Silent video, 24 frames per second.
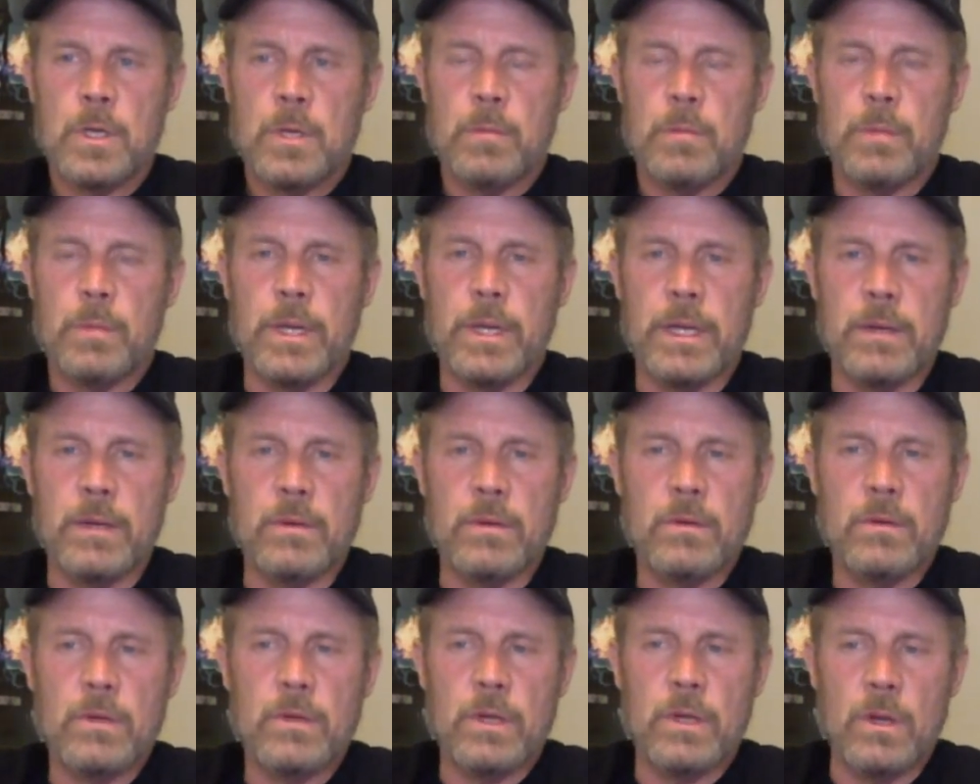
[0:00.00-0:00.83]

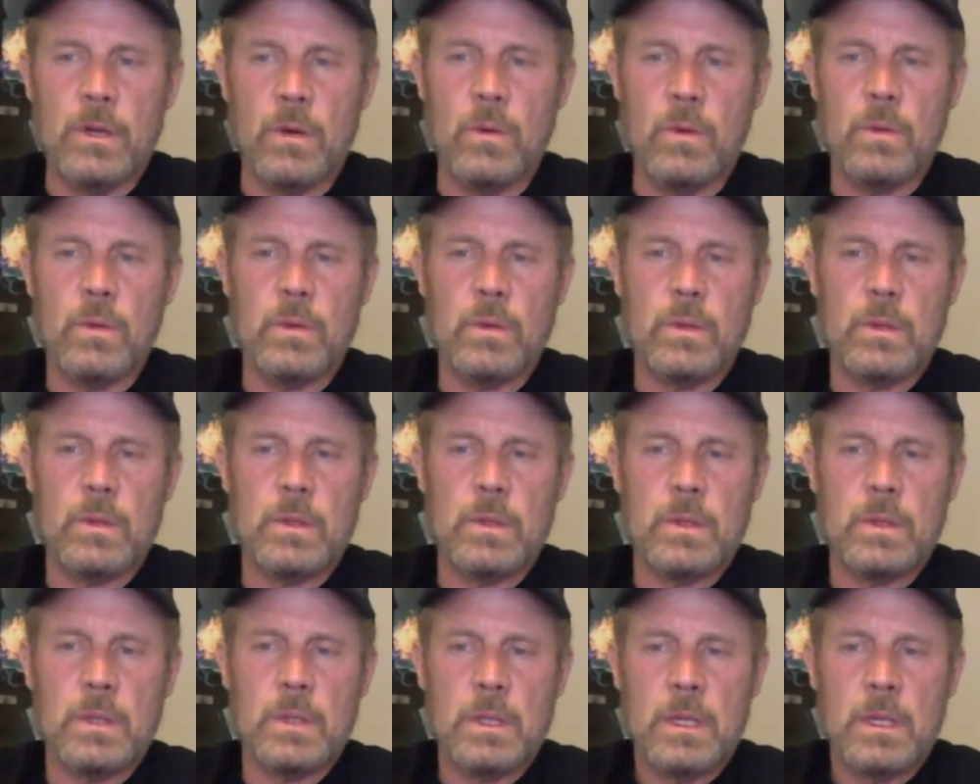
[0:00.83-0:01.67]
being,
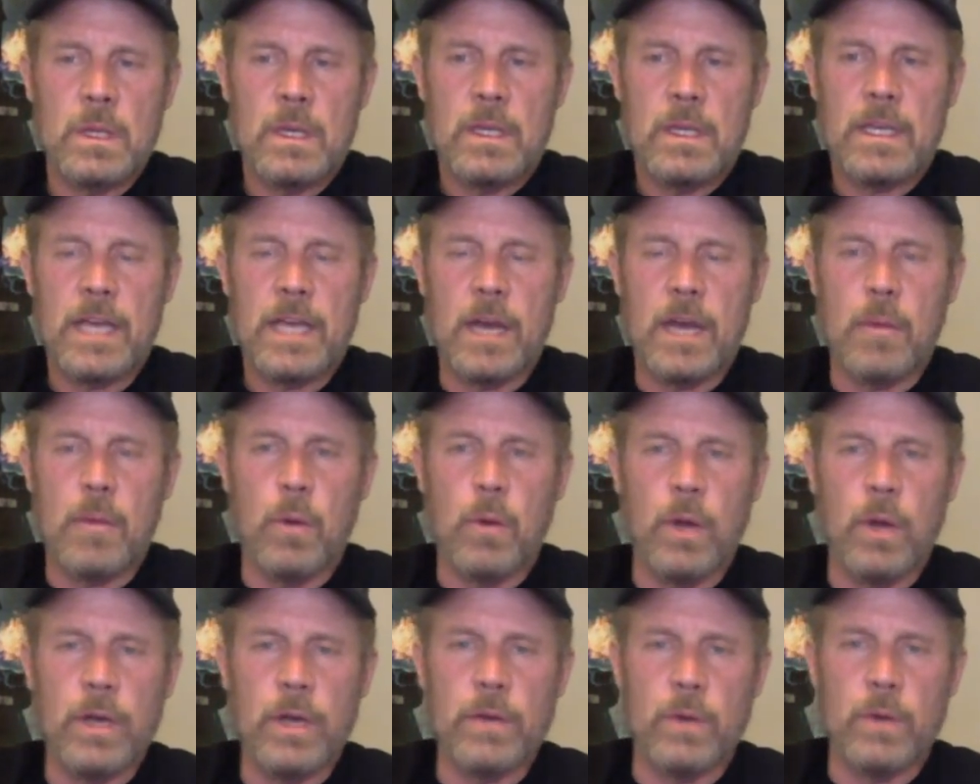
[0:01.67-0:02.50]

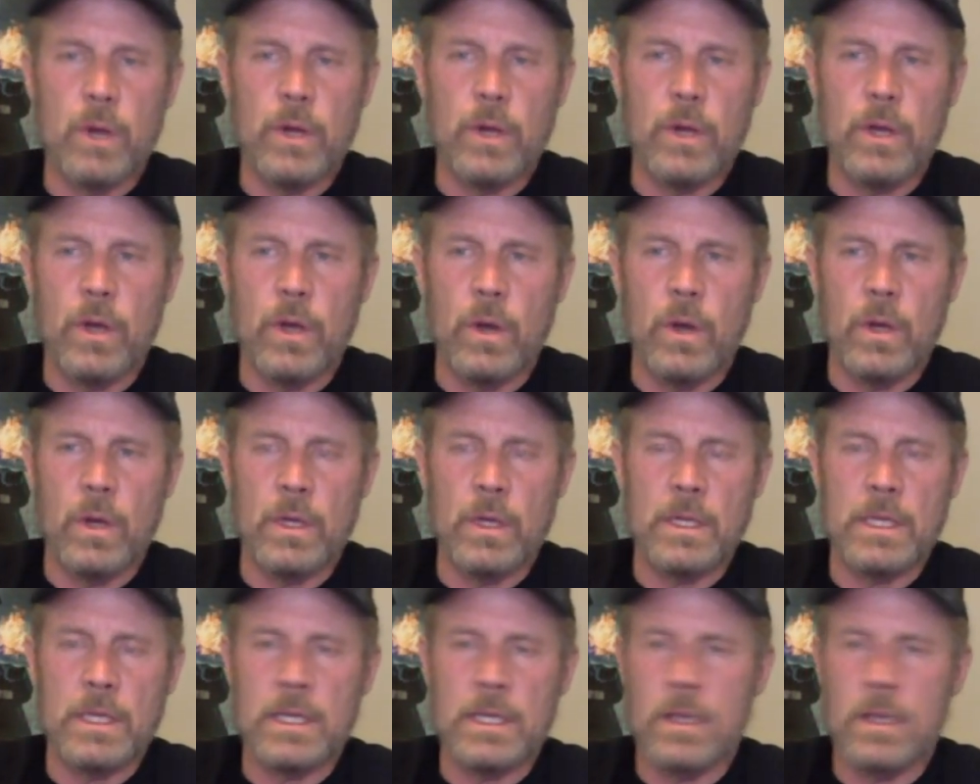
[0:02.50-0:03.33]
cowboy and rodeo and
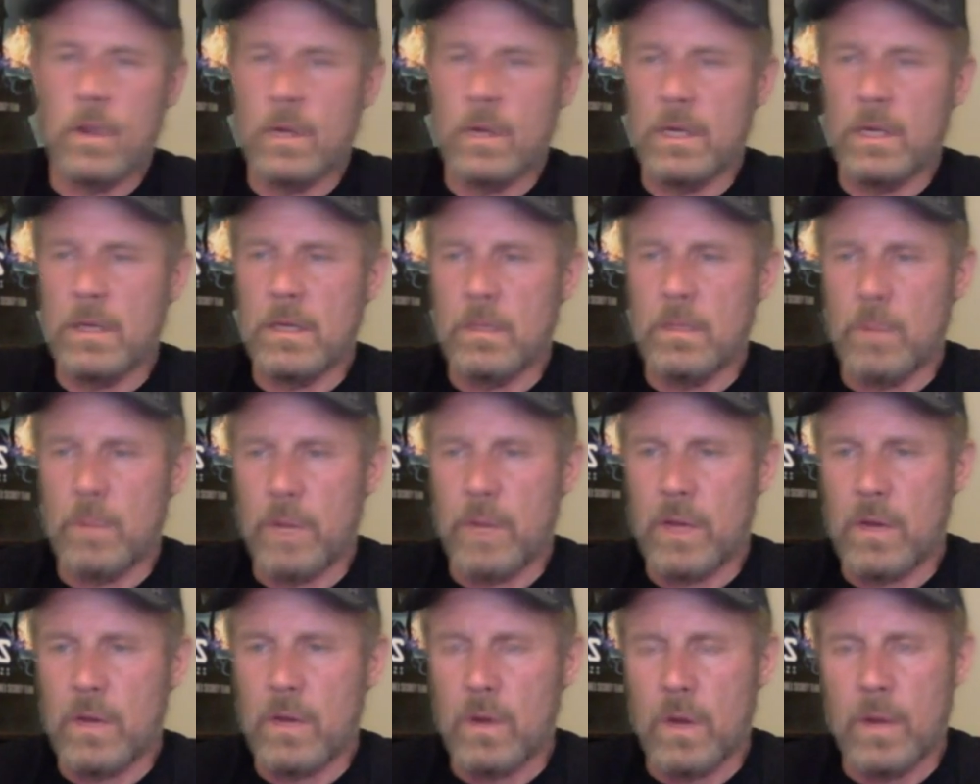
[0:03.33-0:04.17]
then going in the
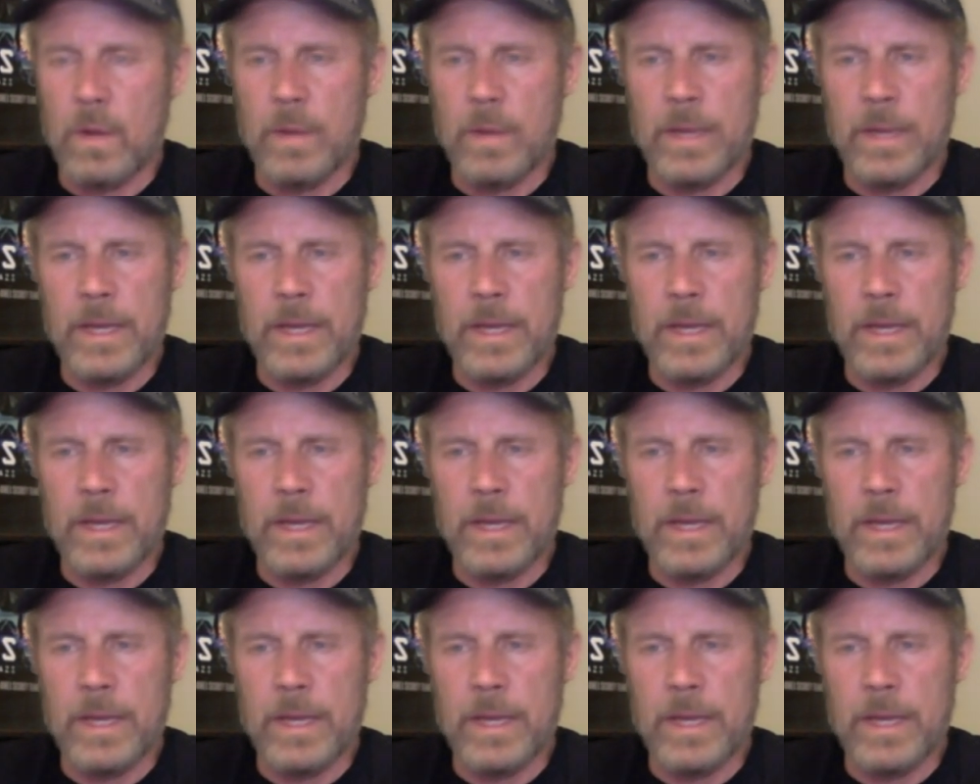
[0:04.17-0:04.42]
Marine Corps,